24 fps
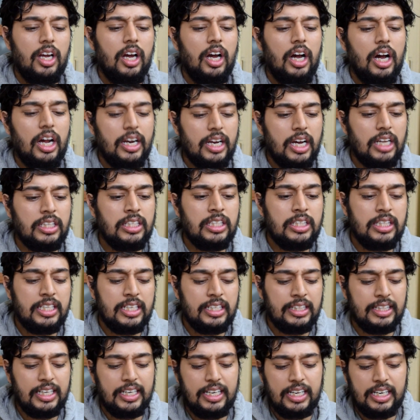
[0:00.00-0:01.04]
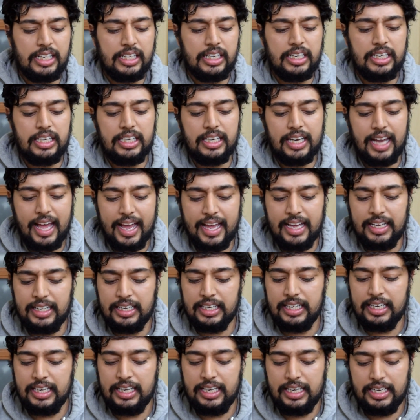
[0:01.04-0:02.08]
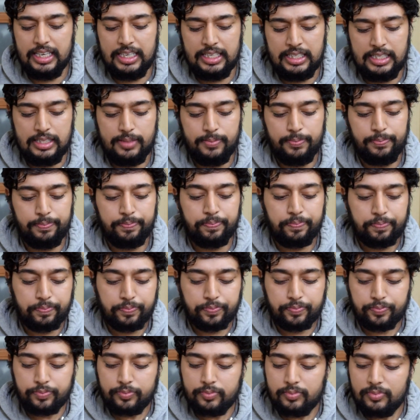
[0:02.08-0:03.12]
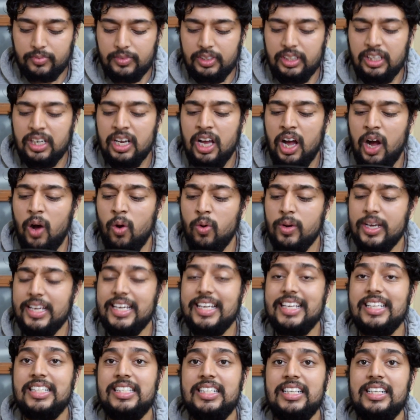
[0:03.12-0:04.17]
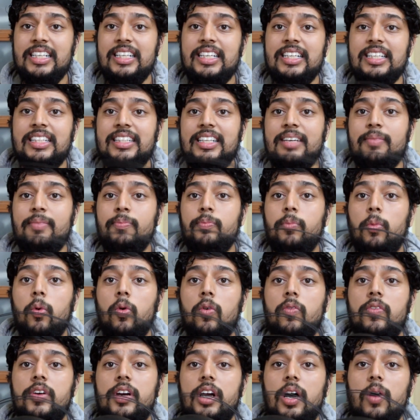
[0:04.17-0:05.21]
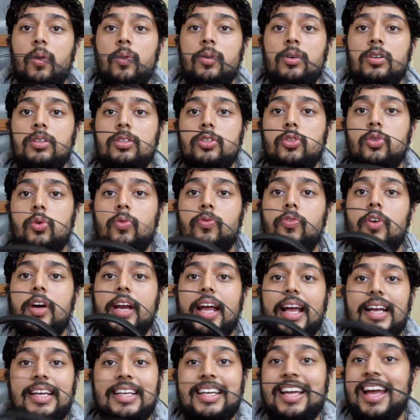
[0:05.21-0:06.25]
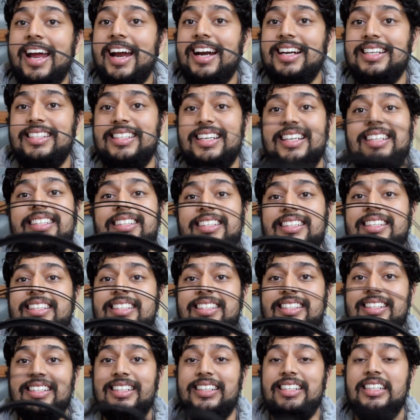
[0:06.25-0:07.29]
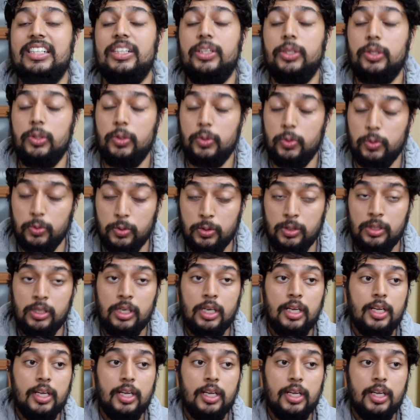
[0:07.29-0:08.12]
Another thing that I really like is how easily they move around. So for any headset, this is really cool.